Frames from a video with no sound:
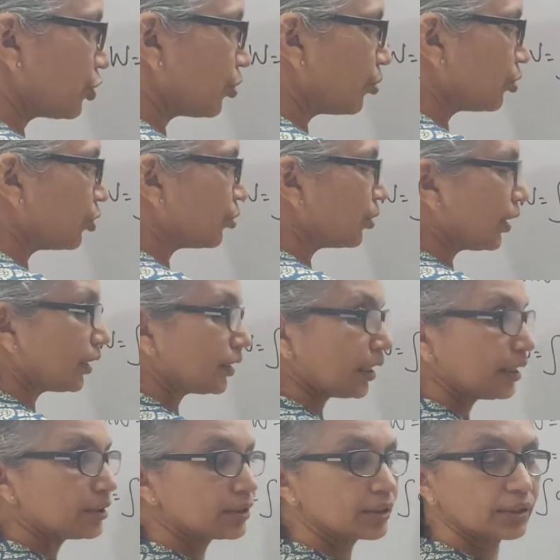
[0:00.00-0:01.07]
showed you that
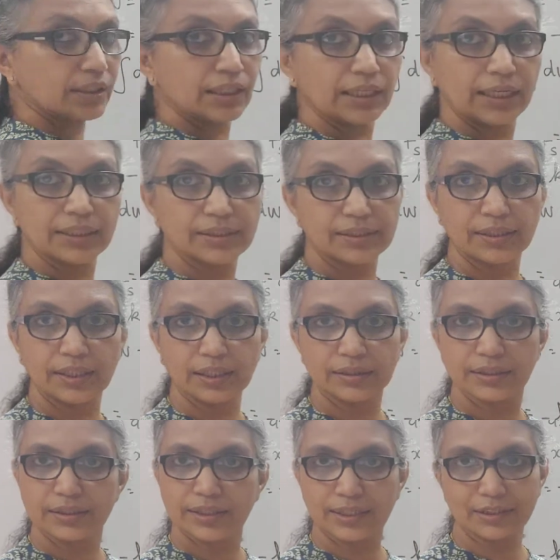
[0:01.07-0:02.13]
integral x
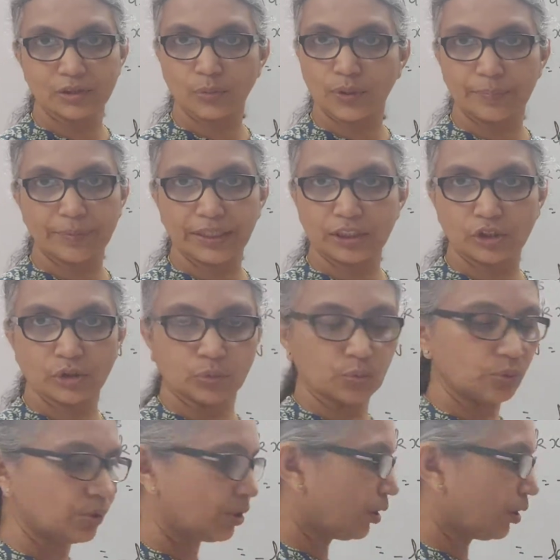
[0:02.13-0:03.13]
dx is x square by 2.